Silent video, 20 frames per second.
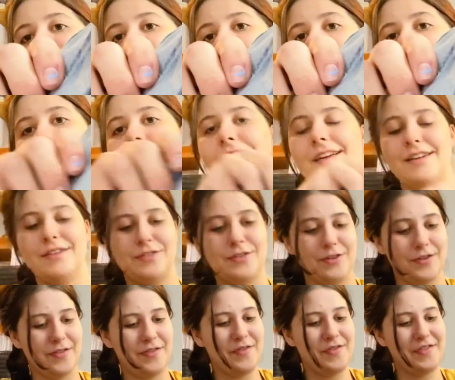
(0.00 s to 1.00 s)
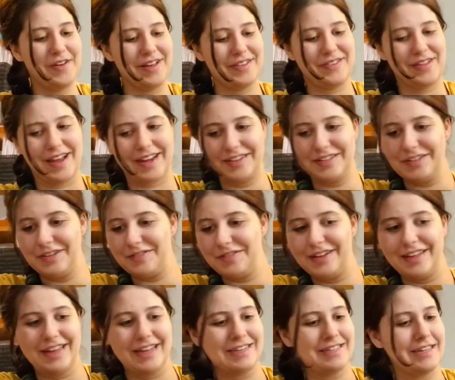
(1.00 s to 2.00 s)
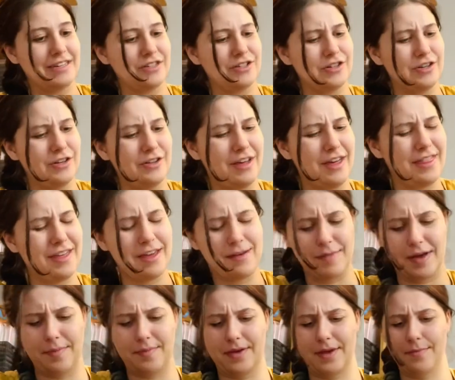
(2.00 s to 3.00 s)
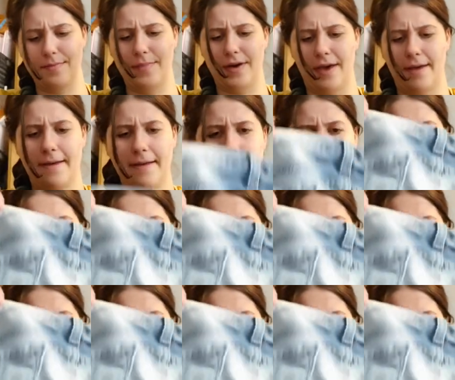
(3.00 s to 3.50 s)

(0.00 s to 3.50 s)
thing. I don't know if that's actually really intentional. I think it might be, but